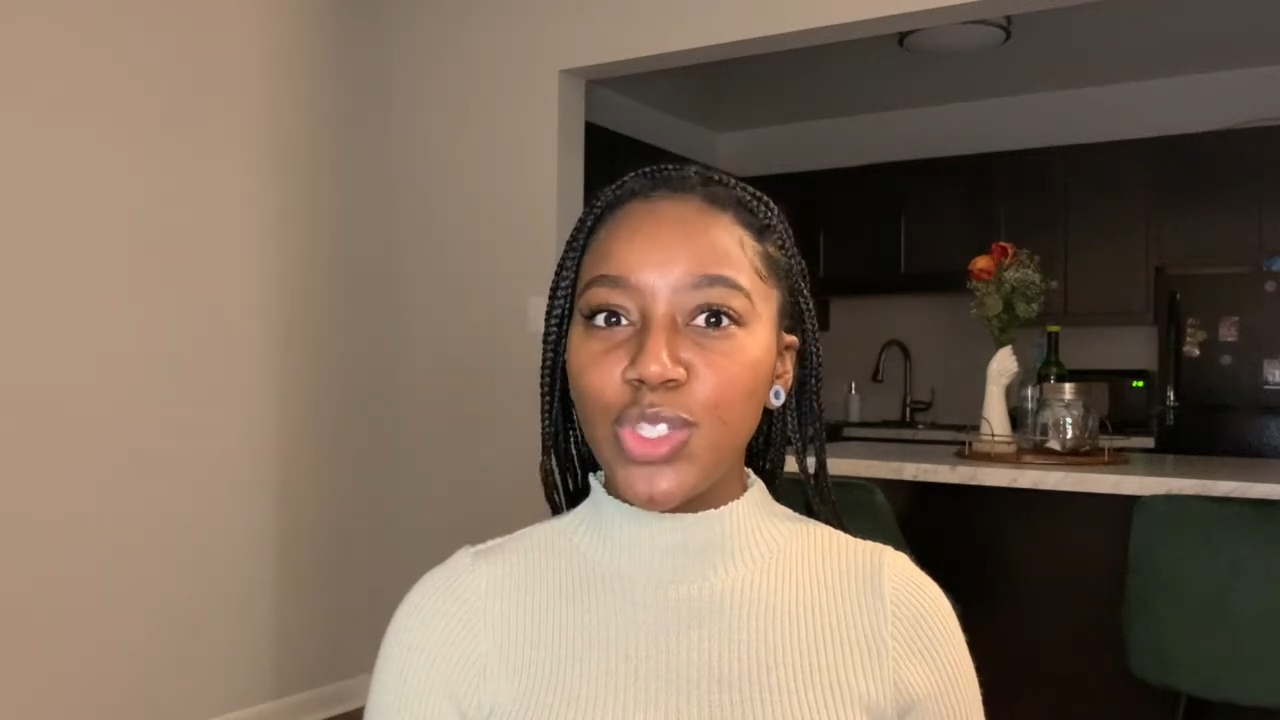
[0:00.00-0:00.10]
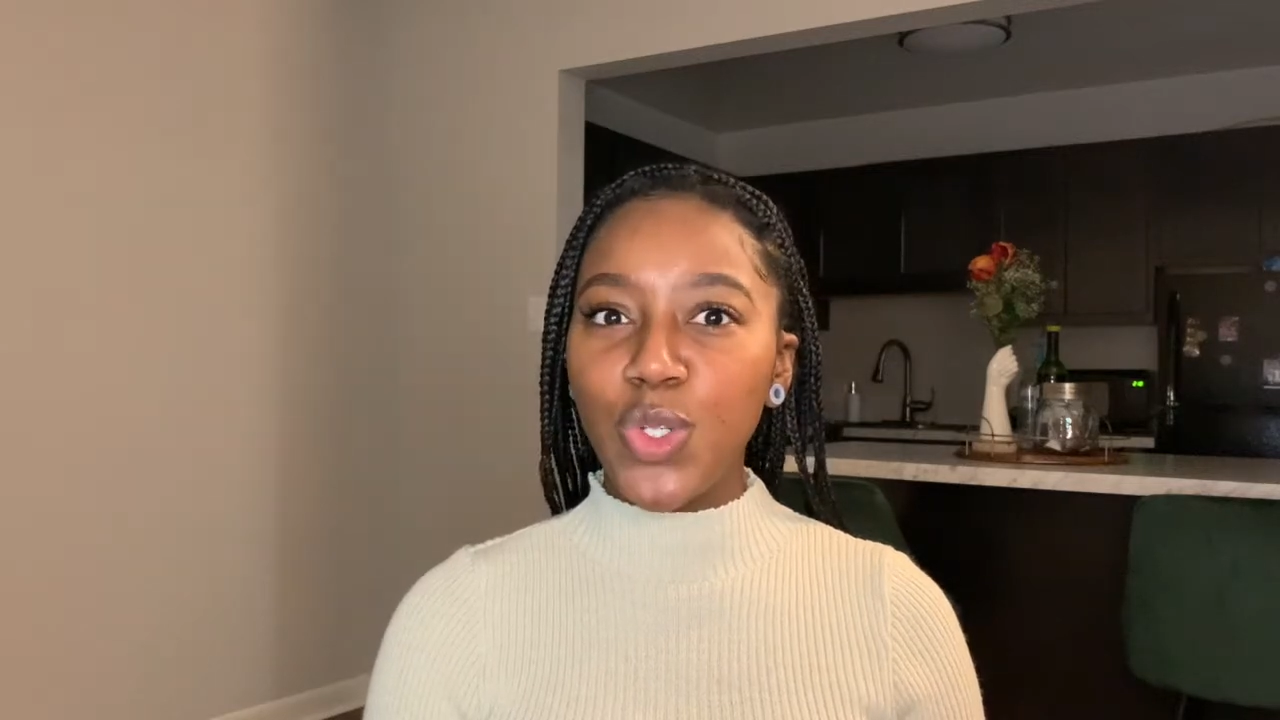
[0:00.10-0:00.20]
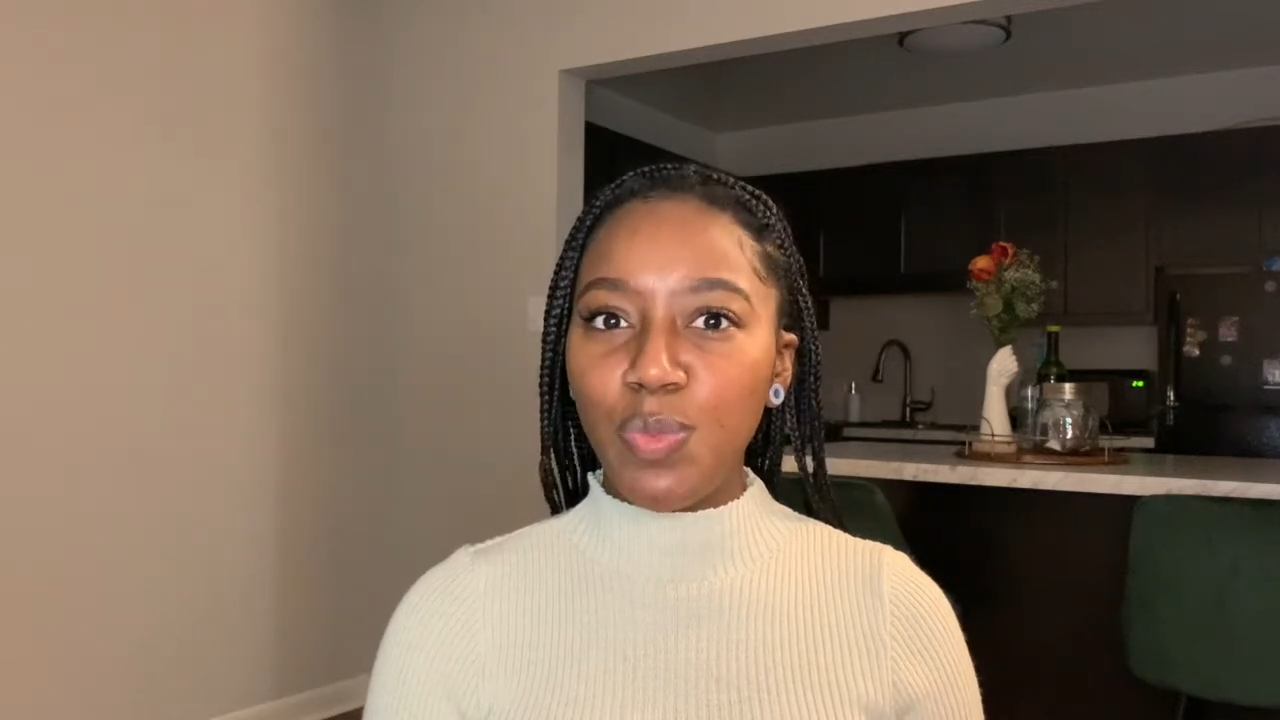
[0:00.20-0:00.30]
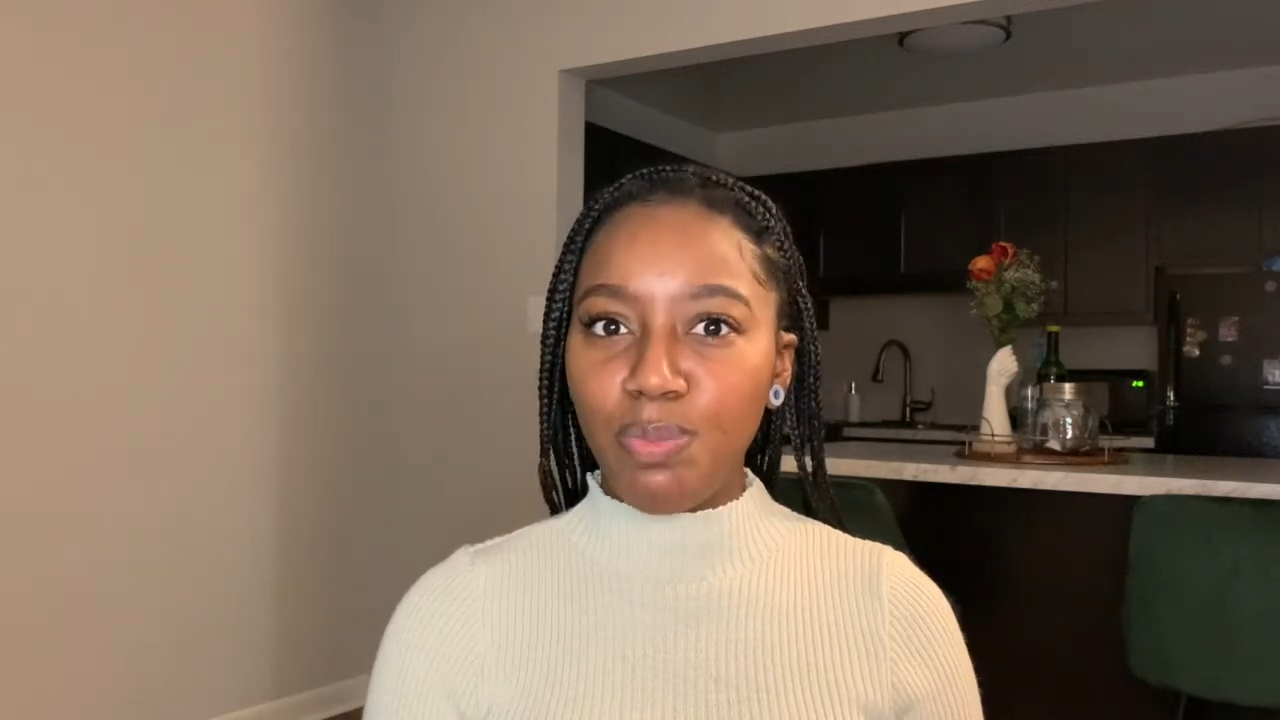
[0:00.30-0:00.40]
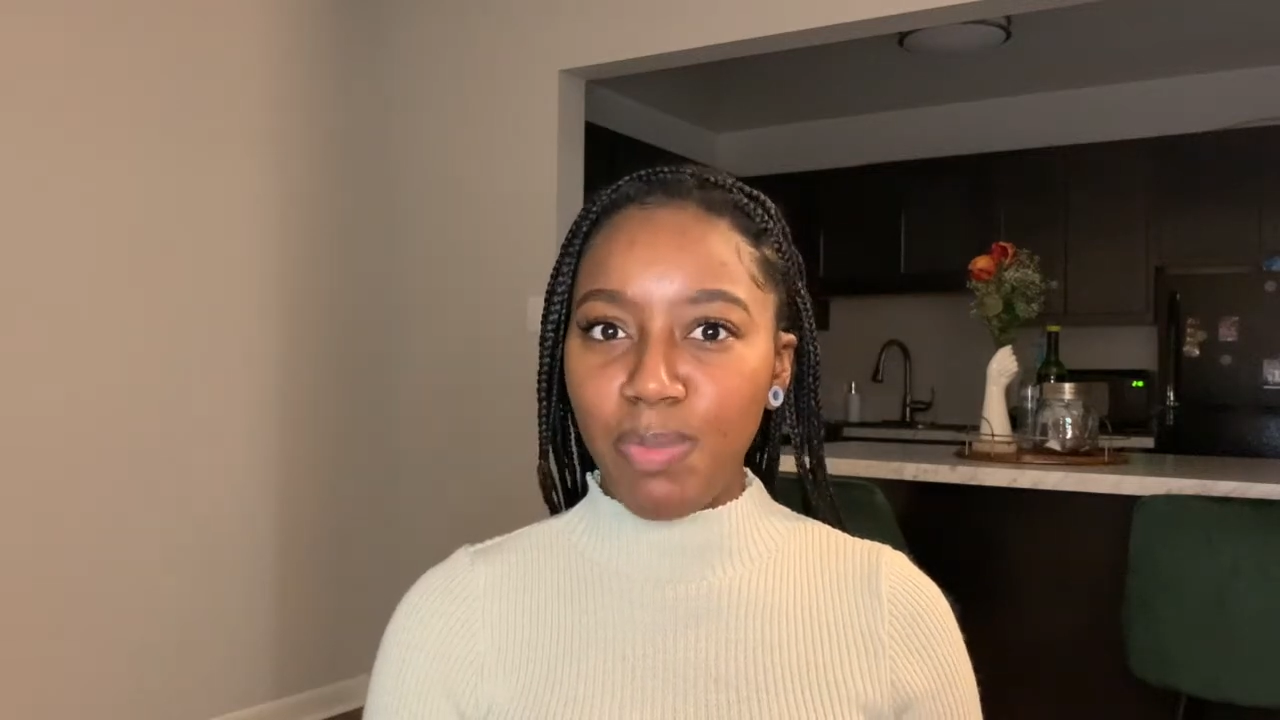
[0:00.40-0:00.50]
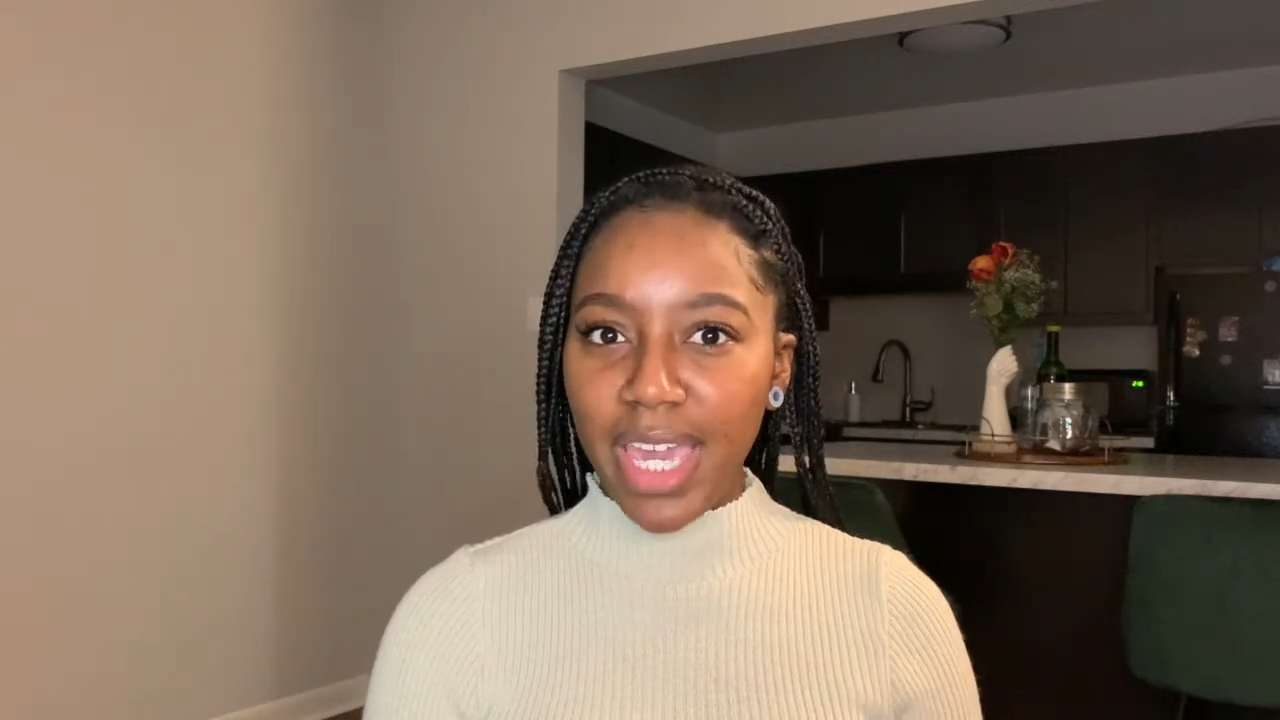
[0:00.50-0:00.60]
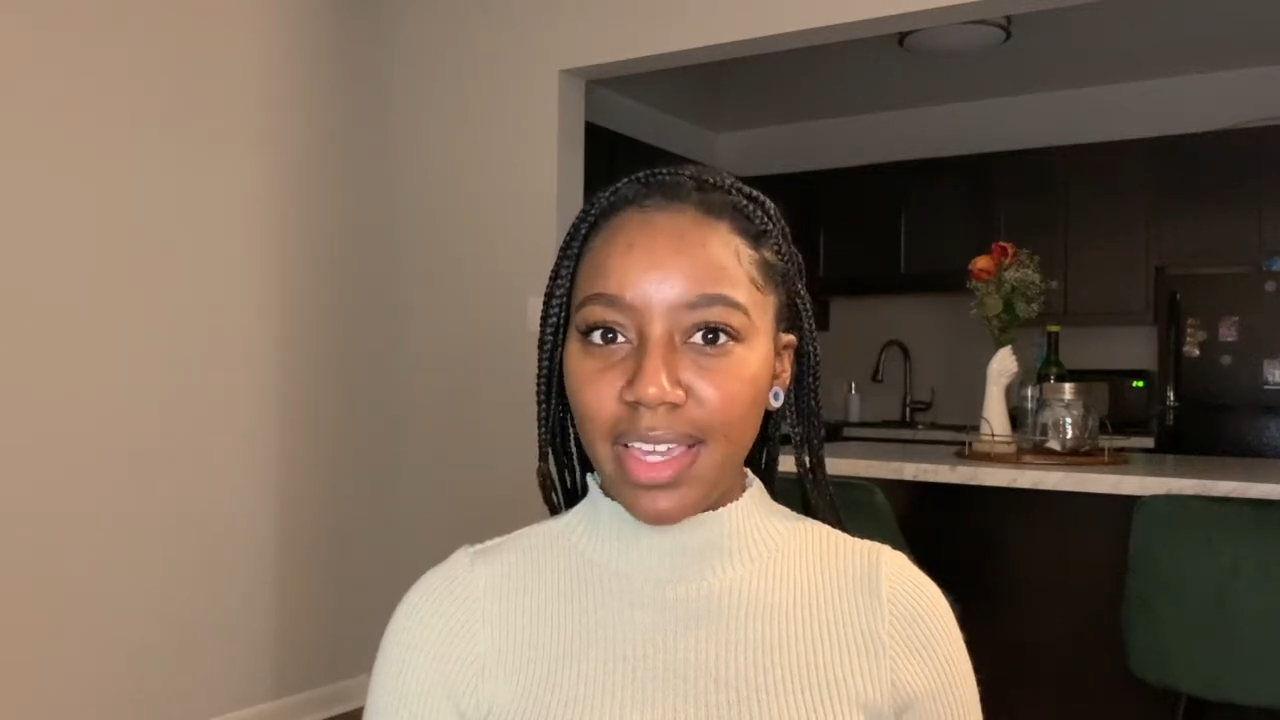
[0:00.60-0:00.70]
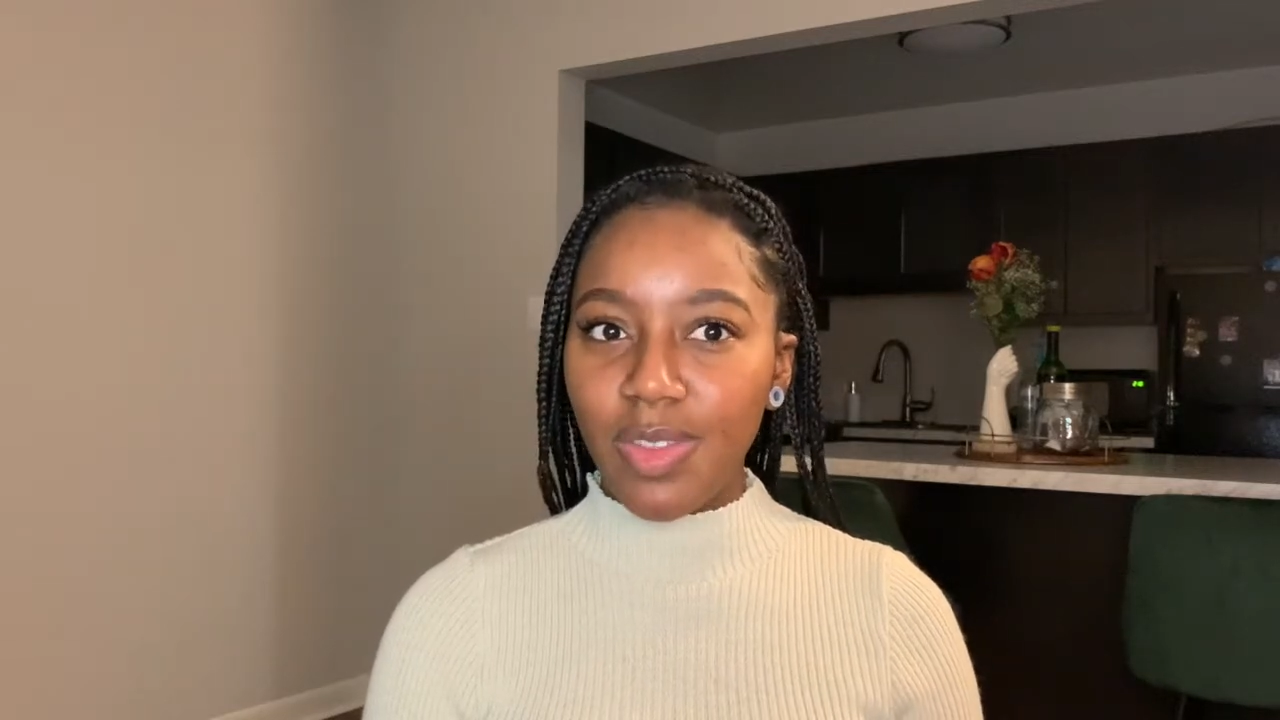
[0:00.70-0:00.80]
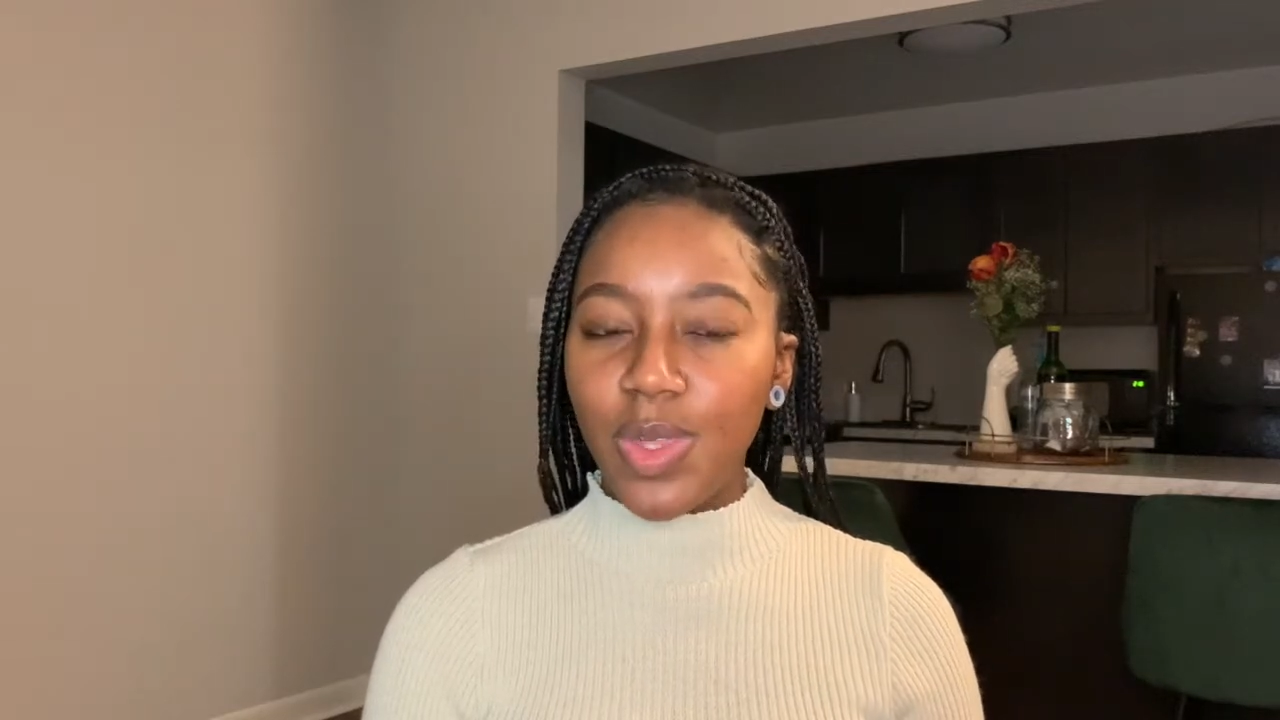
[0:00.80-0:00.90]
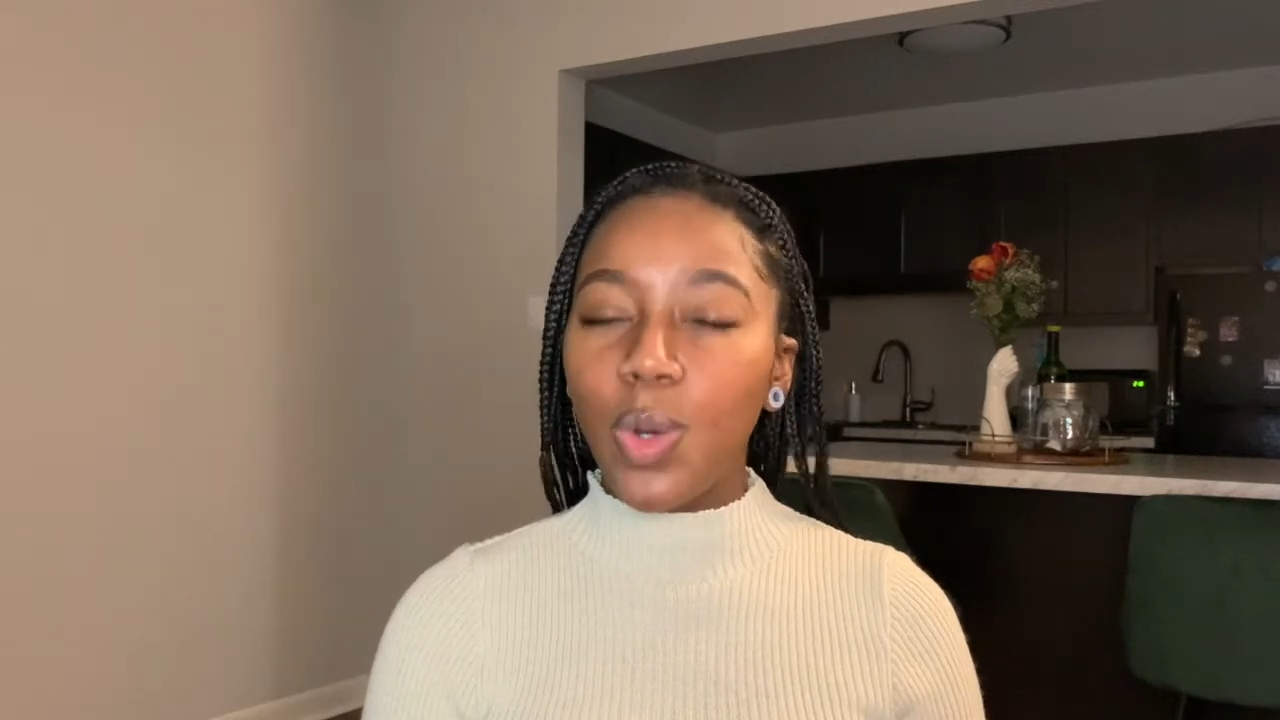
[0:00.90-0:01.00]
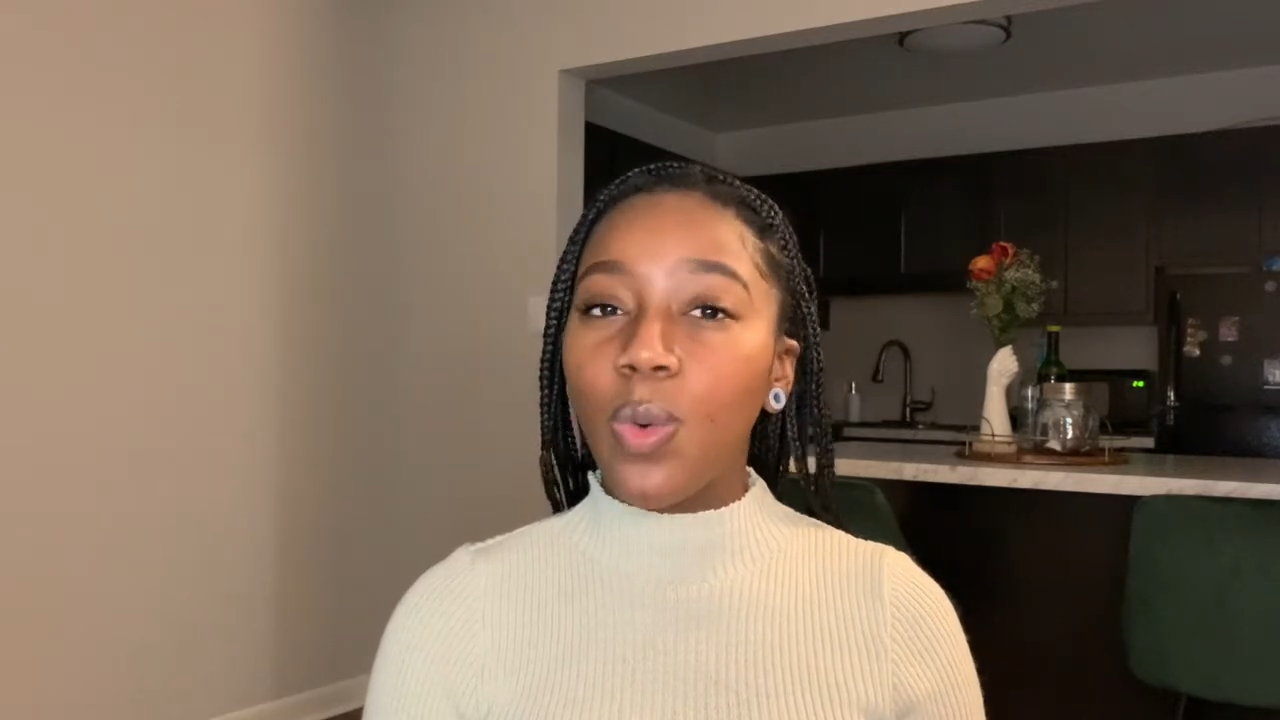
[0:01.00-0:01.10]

who make the